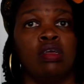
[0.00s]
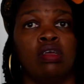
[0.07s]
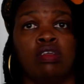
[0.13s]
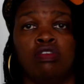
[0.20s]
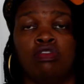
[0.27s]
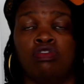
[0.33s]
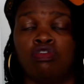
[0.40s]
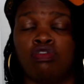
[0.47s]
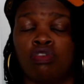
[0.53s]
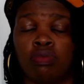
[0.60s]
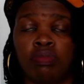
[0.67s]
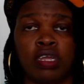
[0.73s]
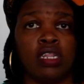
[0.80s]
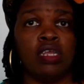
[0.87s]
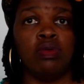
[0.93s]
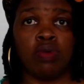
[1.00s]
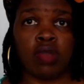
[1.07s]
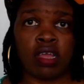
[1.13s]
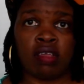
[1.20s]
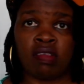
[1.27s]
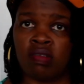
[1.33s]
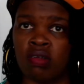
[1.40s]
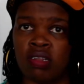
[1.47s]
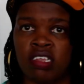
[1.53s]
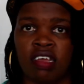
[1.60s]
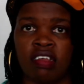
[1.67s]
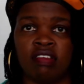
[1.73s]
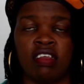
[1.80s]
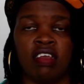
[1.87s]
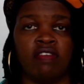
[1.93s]
in so many ways, not
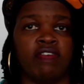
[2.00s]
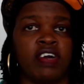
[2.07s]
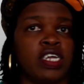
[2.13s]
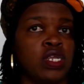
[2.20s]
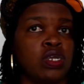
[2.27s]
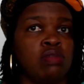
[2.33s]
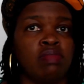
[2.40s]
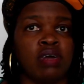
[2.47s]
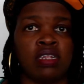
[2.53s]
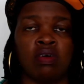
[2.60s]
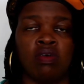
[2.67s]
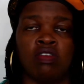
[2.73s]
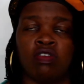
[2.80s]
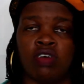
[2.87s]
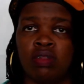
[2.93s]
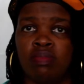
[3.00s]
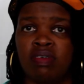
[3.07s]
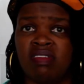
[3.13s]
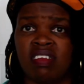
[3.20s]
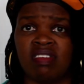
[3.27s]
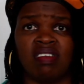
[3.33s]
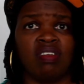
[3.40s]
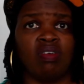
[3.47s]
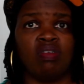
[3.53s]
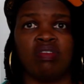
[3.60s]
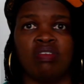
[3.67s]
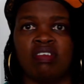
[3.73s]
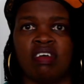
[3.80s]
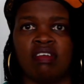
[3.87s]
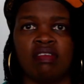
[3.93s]
just in fashion, but also in business and
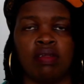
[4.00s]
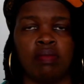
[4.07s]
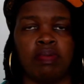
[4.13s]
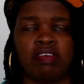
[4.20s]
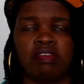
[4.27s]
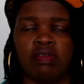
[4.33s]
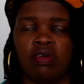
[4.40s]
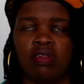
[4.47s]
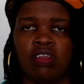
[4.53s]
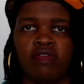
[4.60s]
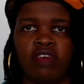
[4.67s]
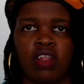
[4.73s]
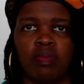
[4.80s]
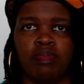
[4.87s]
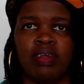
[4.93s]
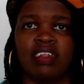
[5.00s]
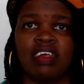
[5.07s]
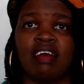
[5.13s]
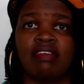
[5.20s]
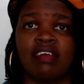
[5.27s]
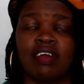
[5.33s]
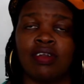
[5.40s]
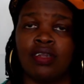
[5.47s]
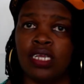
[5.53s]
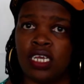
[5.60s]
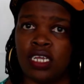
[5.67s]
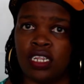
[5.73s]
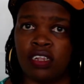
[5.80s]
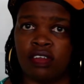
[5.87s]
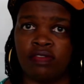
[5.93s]
also just in personal development as a
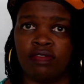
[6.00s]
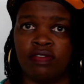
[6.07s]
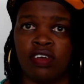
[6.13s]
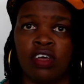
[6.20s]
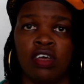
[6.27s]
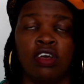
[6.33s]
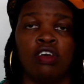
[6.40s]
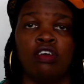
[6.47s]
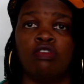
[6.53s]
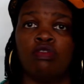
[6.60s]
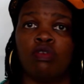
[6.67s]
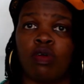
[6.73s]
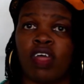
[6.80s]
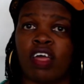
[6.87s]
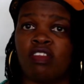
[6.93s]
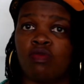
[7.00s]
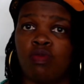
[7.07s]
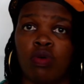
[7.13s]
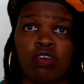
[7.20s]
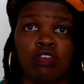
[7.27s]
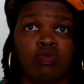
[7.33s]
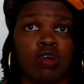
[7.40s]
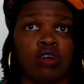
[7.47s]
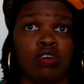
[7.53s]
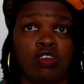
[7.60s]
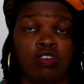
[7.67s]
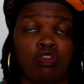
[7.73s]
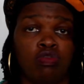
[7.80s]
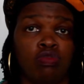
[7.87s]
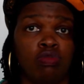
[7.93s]
creative. So that's what we're
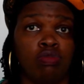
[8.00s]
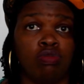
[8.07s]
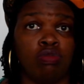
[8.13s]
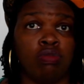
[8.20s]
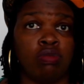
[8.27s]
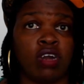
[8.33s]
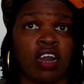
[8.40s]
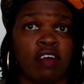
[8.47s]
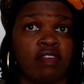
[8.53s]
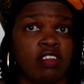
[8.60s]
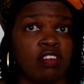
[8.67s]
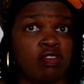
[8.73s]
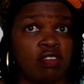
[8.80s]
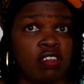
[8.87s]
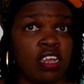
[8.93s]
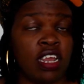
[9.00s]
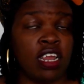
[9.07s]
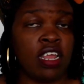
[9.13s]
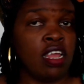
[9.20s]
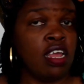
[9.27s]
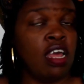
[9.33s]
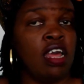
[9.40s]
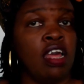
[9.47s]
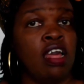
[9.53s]
going to cover today.